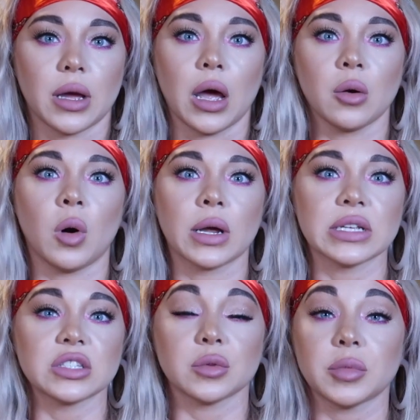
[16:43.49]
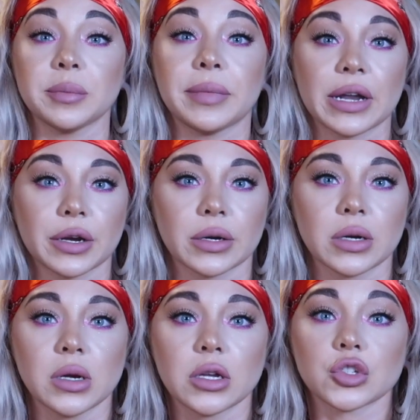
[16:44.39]
I wanted to be better
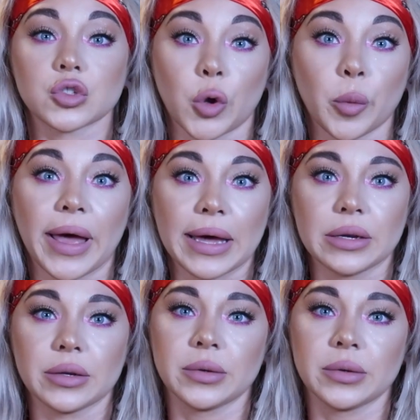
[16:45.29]
so bad.